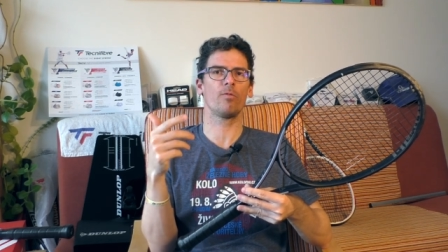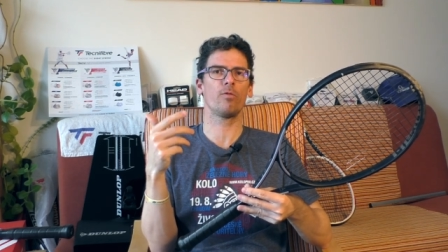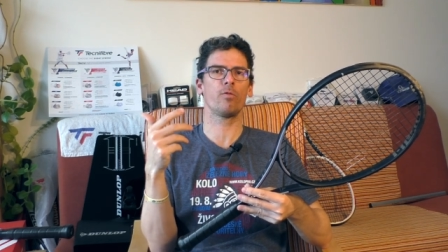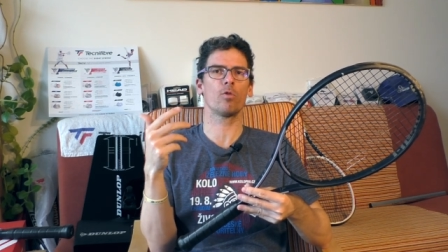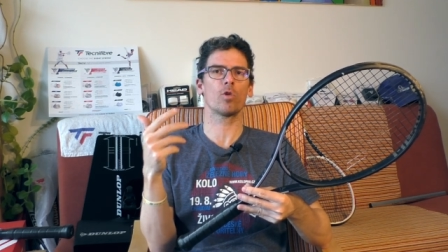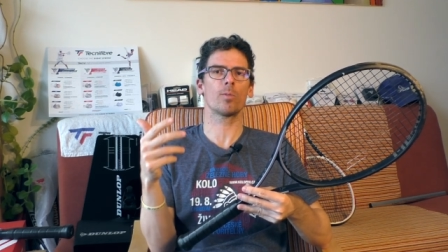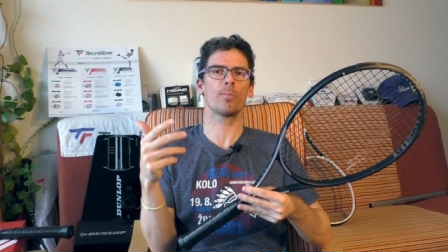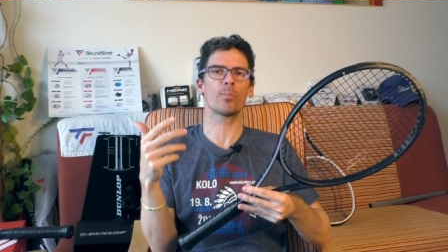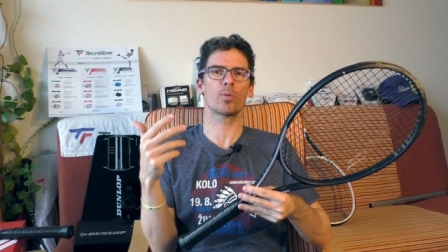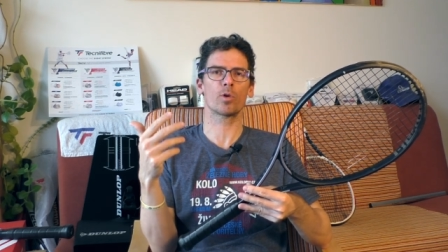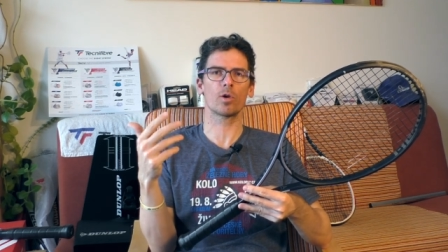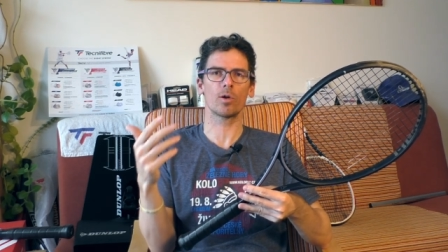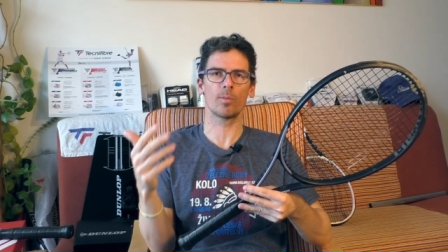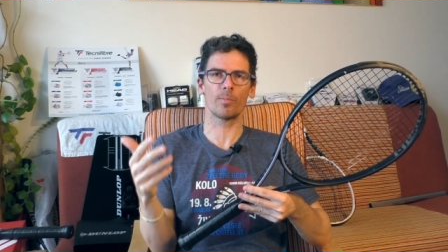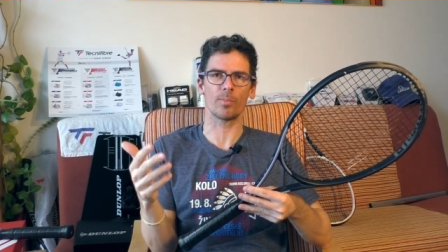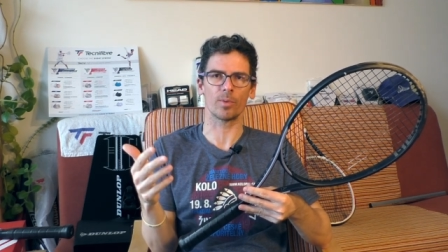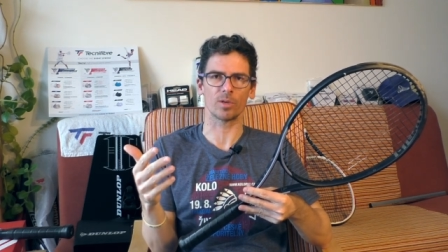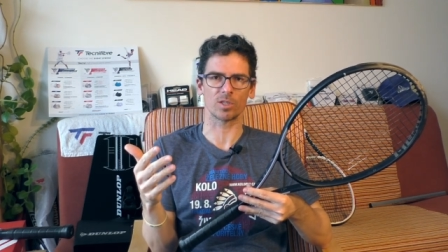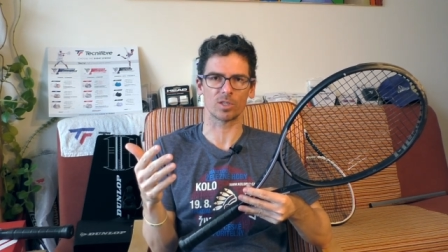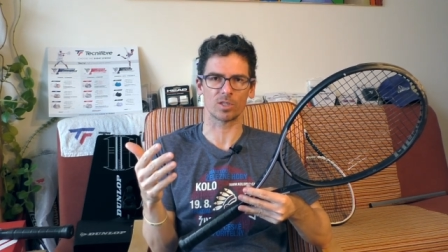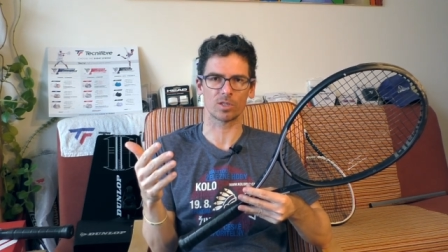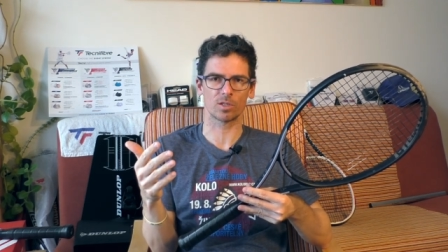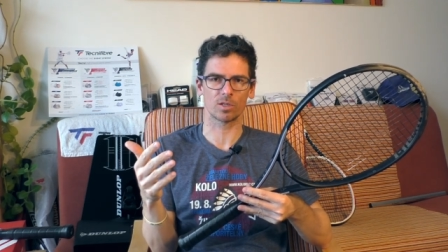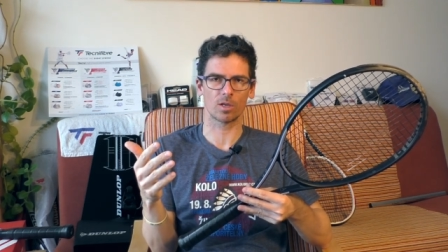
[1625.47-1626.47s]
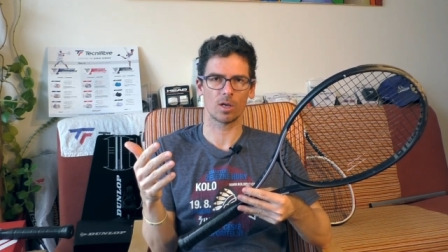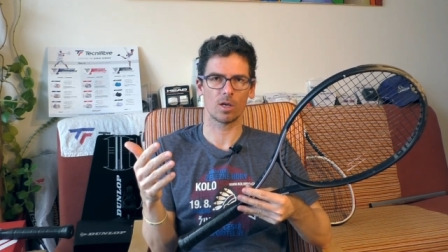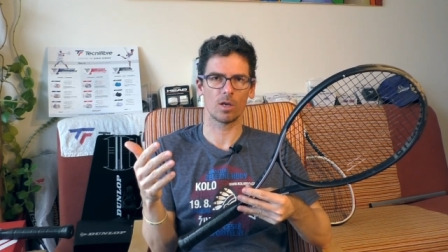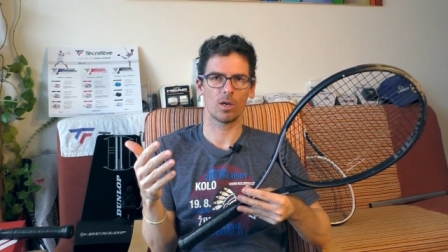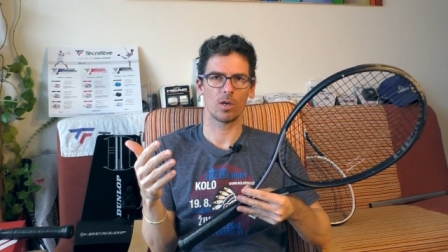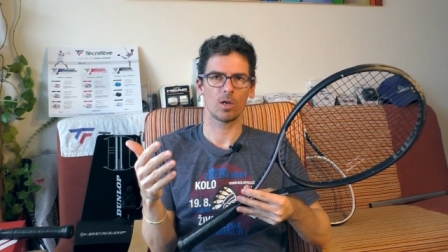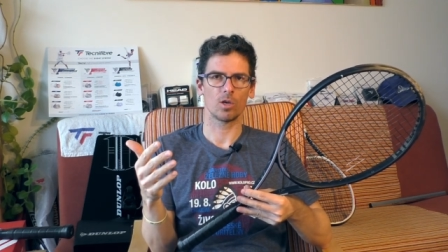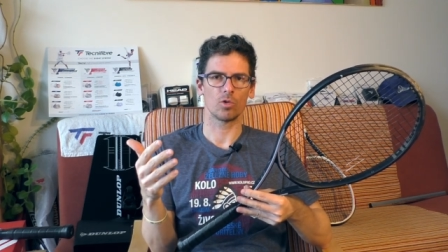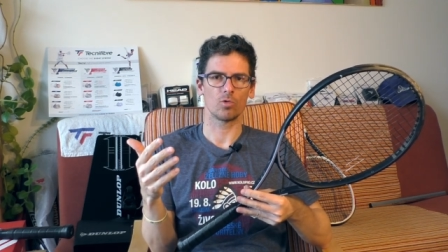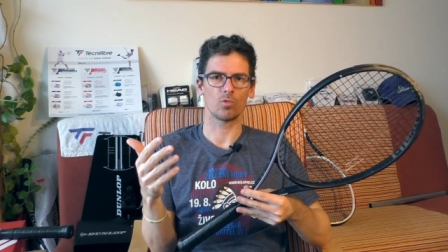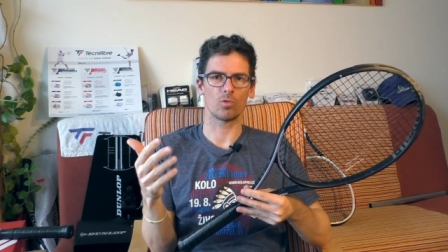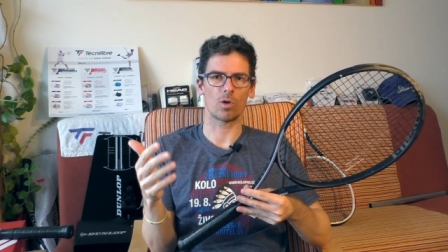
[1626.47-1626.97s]
for purpose
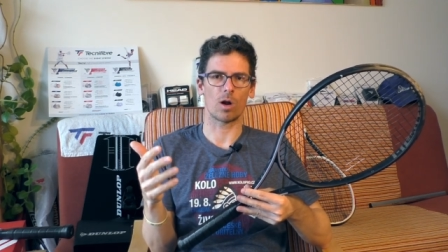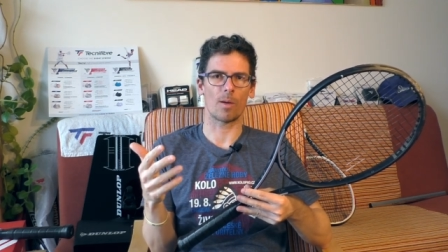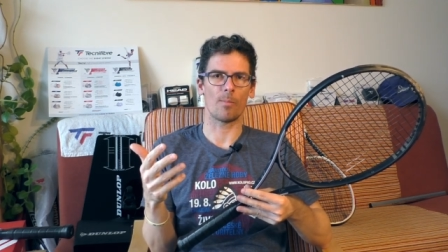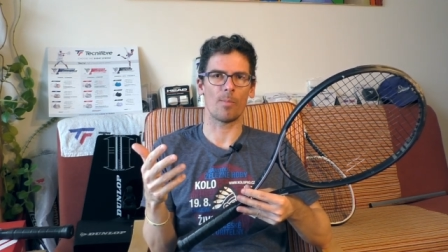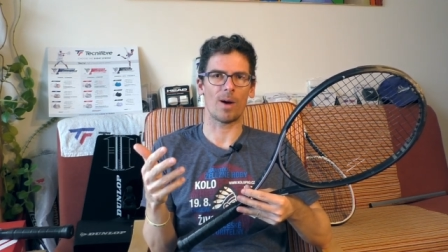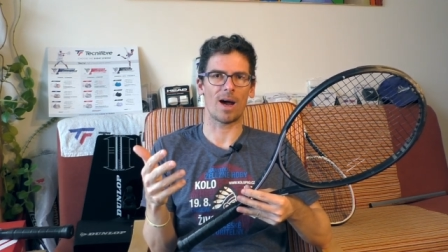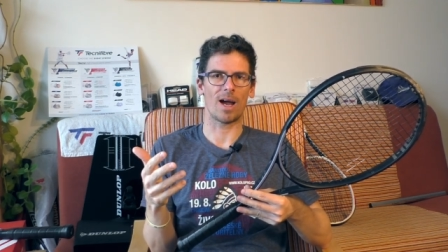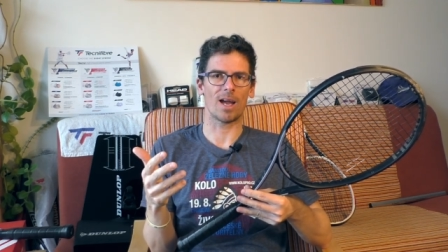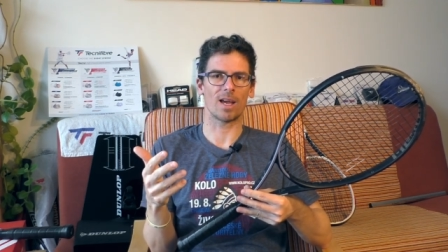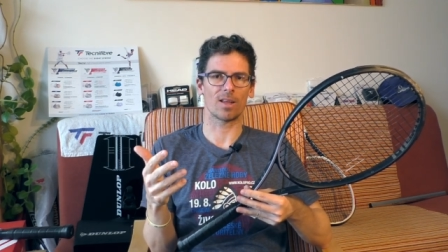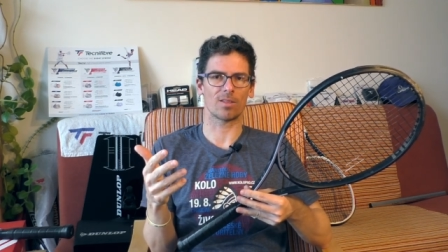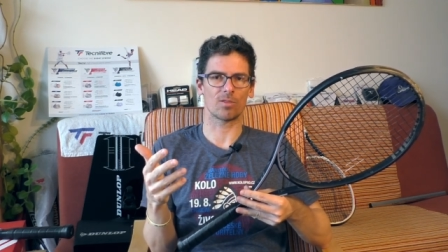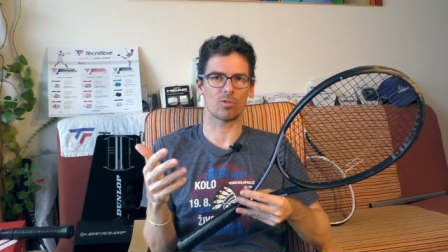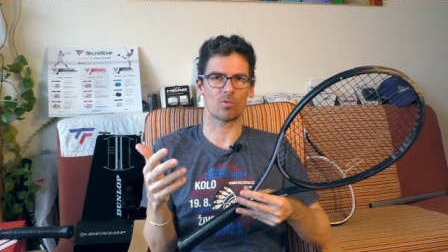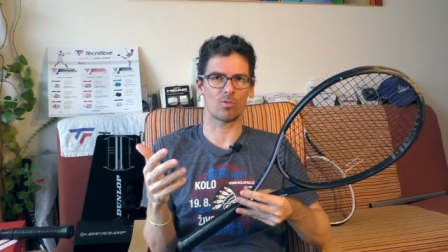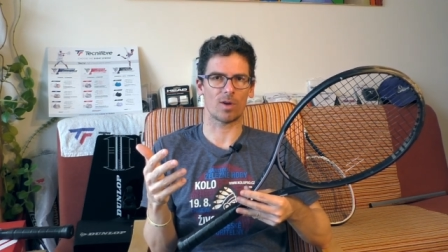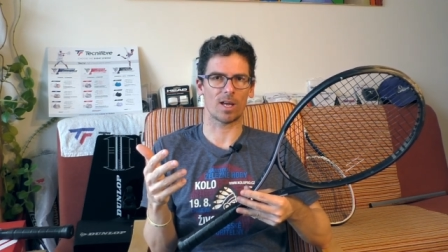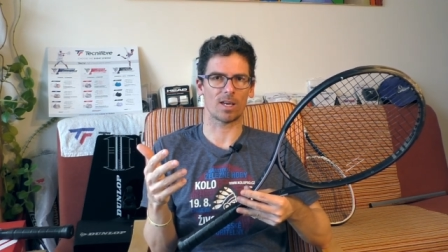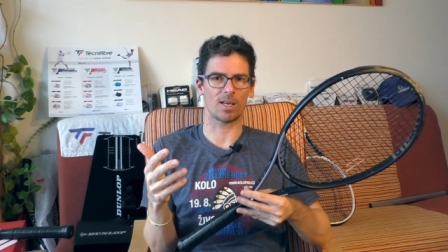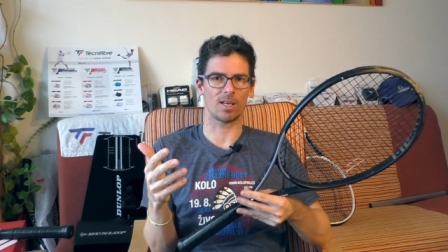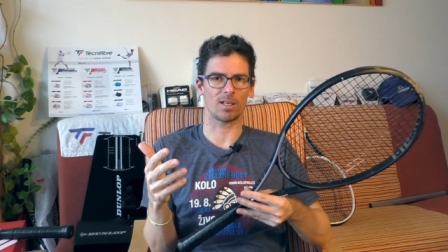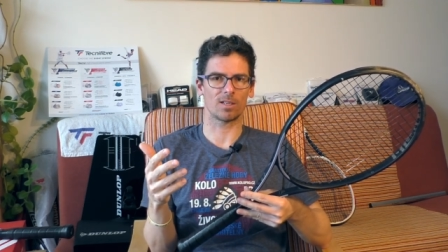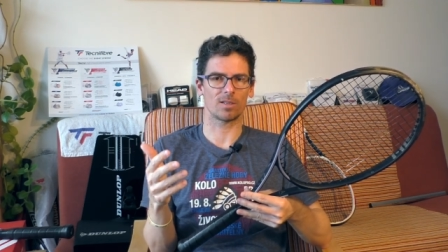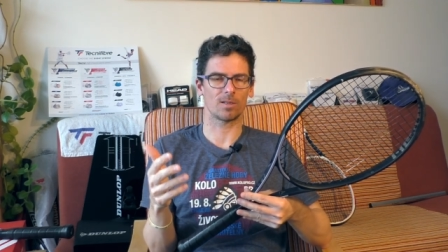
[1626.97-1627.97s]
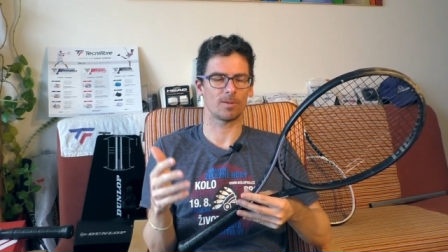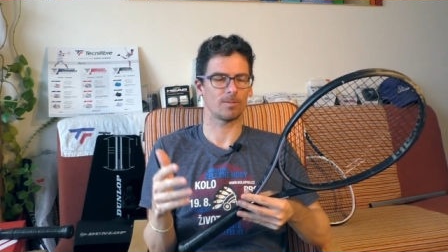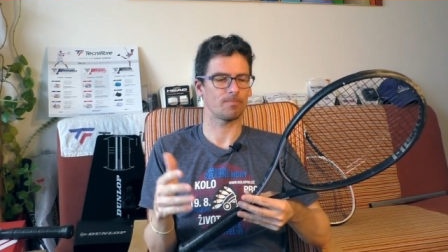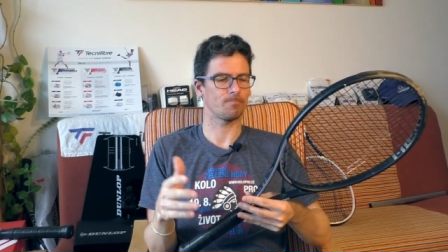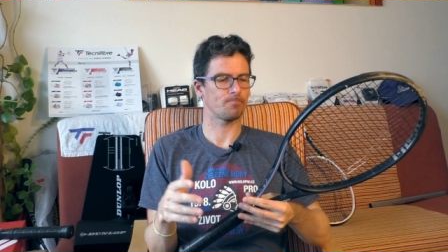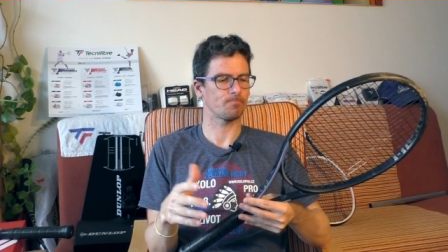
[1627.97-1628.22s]
you are buying the racket.